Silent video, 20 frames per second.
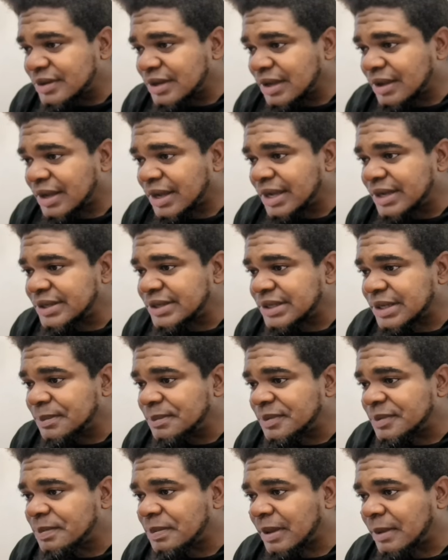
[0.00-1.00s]
your
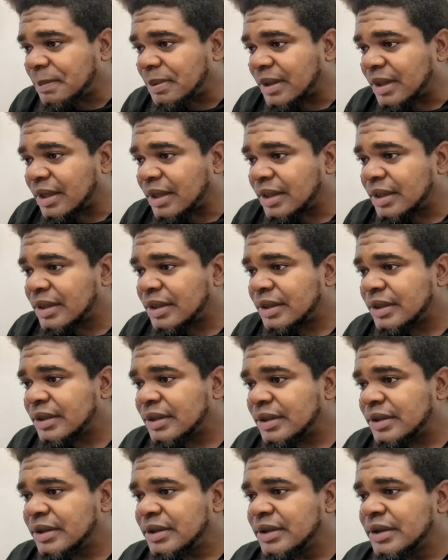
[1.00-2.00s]
items, Papa
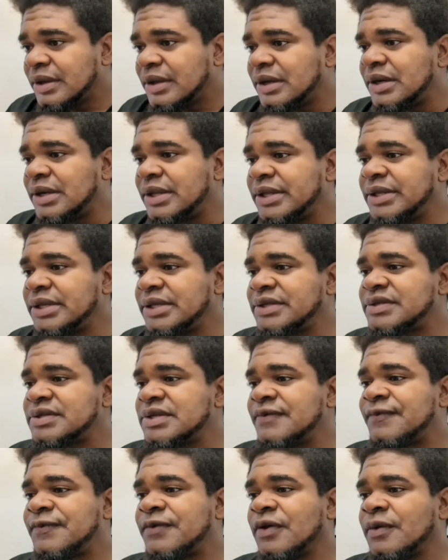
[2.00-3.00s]
ladies,
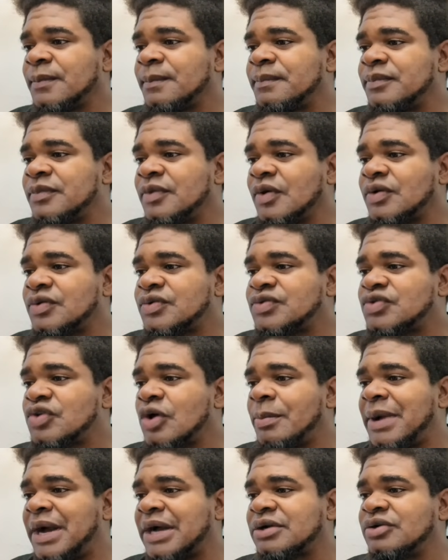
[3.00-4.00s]
if your your
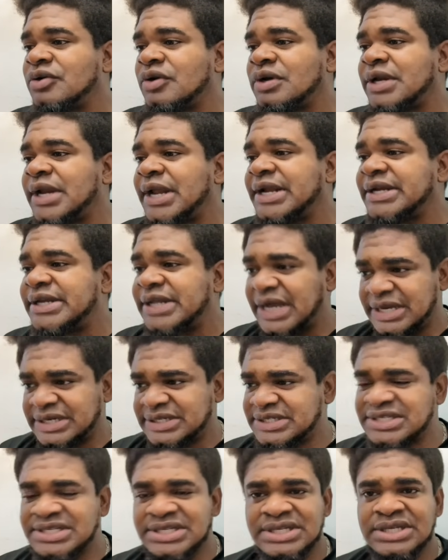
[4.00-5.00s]
stomach not like
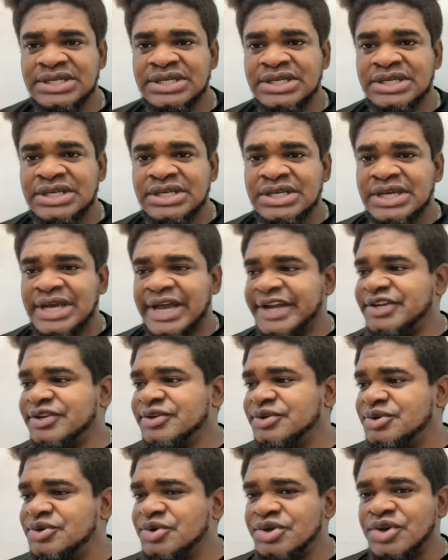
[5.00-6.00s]
that, and
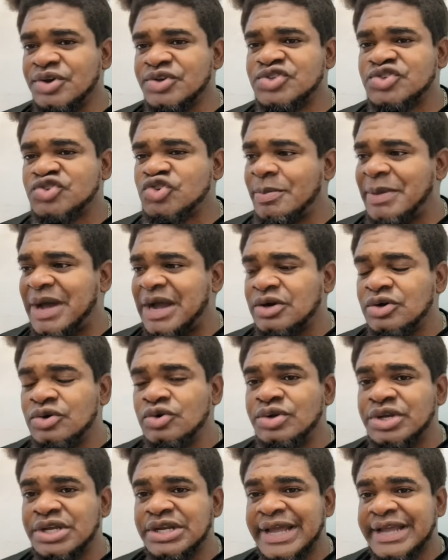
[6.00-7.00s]
you know your stomach
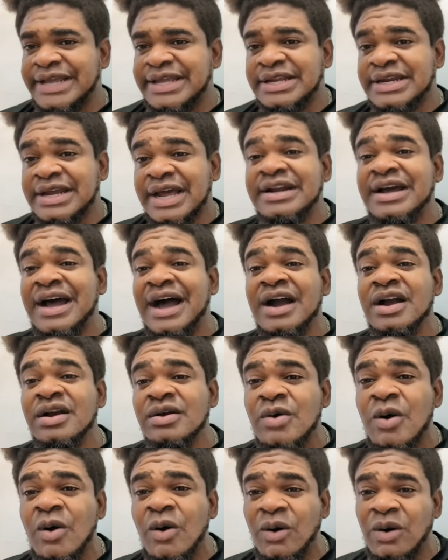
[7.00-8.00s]
looking like it can
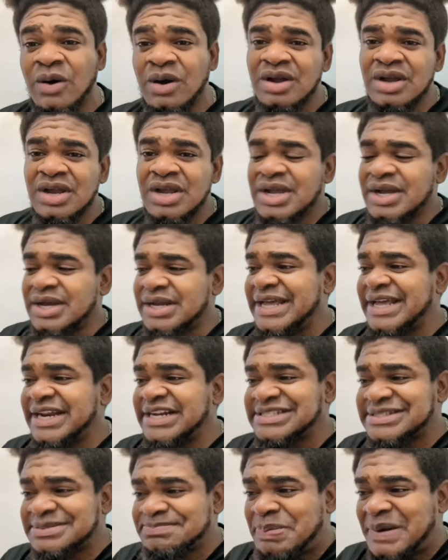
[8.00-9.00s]
anchor,
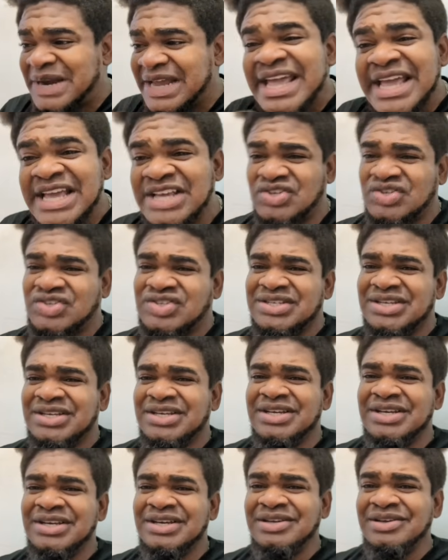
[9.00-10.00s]
ladies, please,
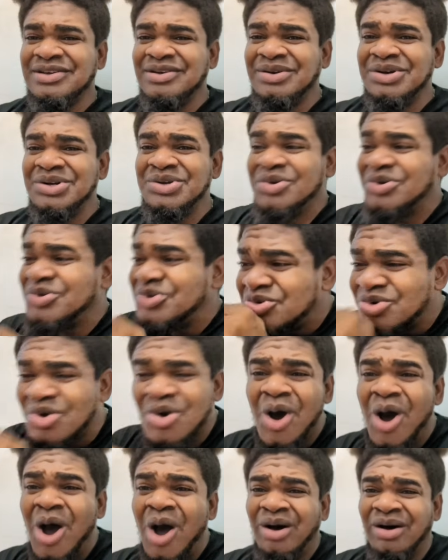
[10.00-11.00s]

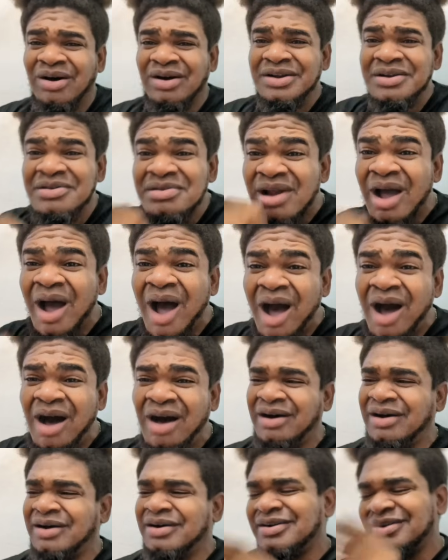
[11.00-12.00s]
no,
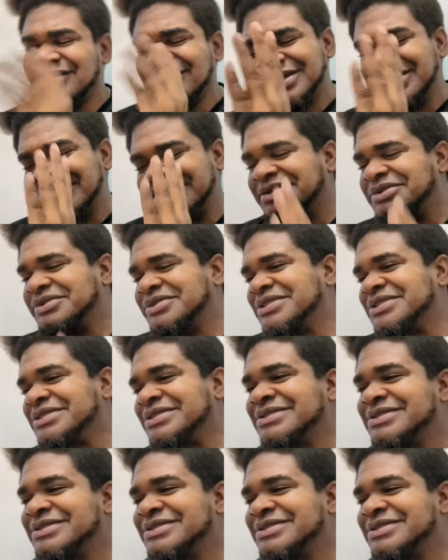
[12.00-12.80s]
no, please,